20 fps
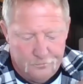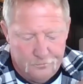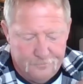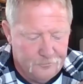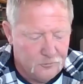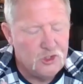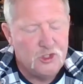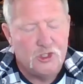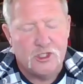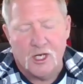
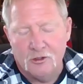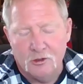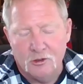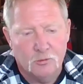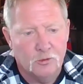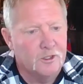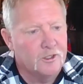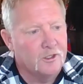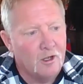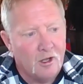genuine
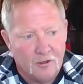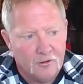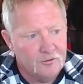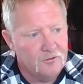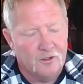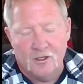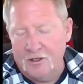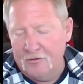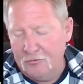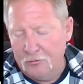and honest
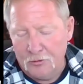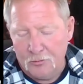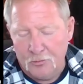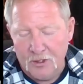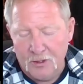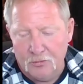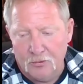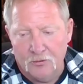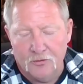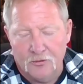enough with
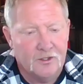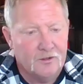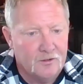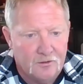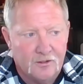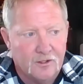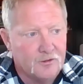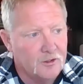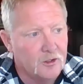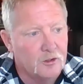people that
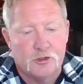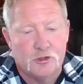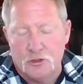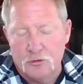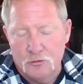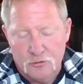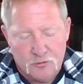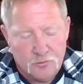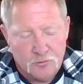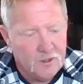they'll
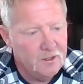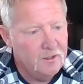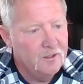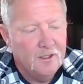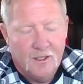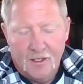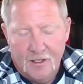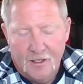choose me.